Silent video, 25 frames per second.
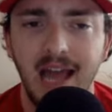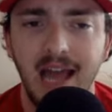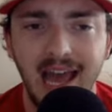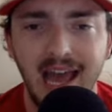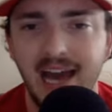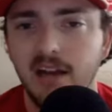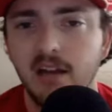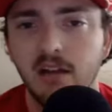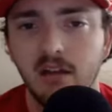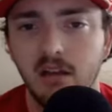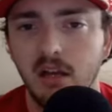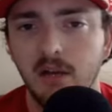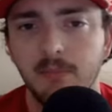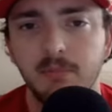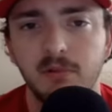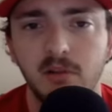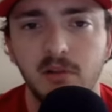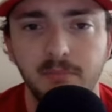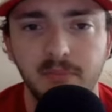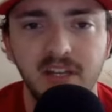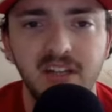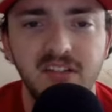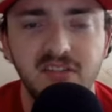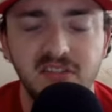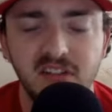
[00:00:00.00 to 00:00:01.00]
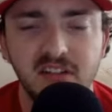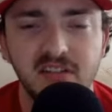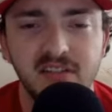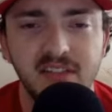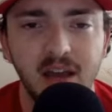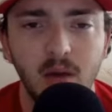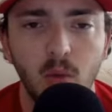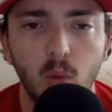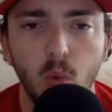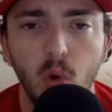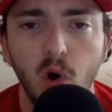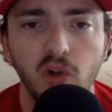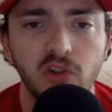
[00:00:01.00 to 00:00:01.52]
had a couple of pieces
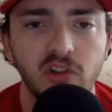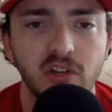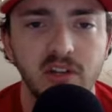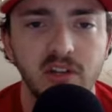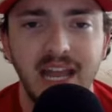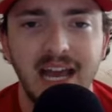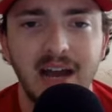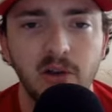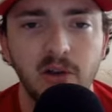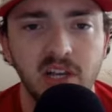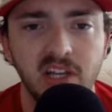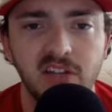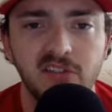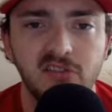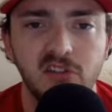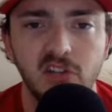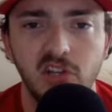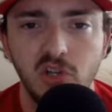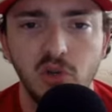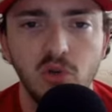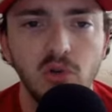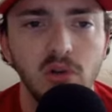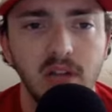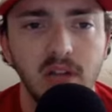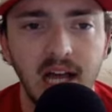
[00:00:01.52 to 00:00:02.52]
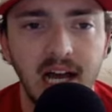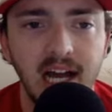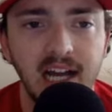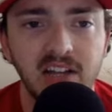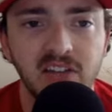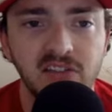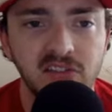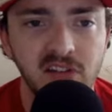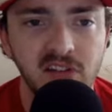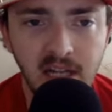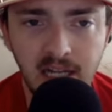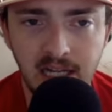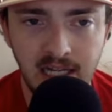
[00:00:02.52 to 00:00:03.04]
that Walden now gets to
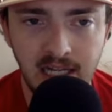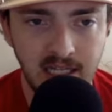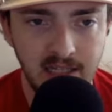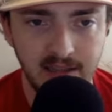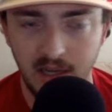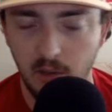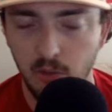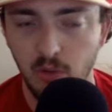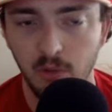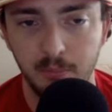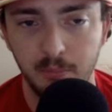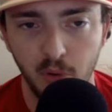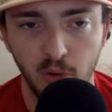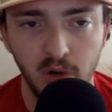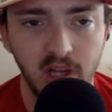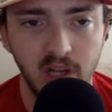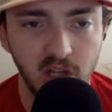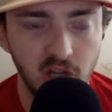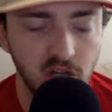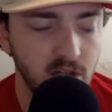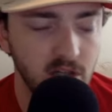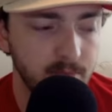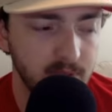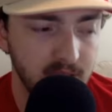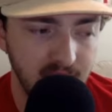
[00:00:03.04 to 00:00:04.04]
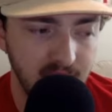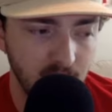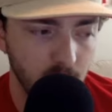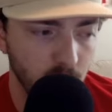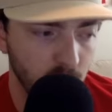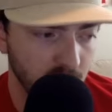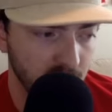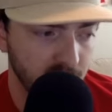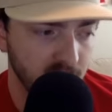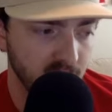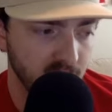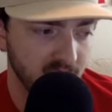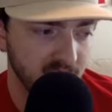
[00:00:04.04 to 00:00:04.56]
utilize that were pretty good to begin
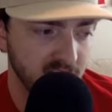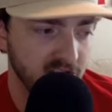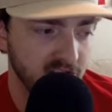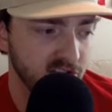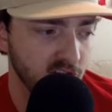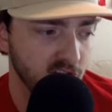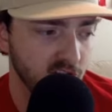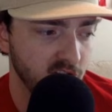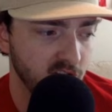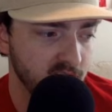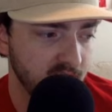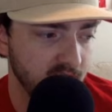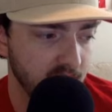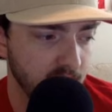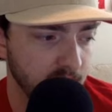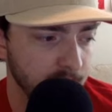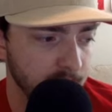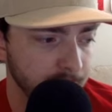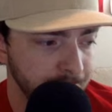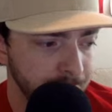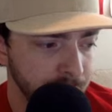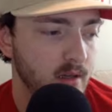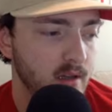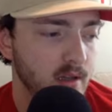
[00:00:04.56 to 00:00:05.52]
with. And let's start there.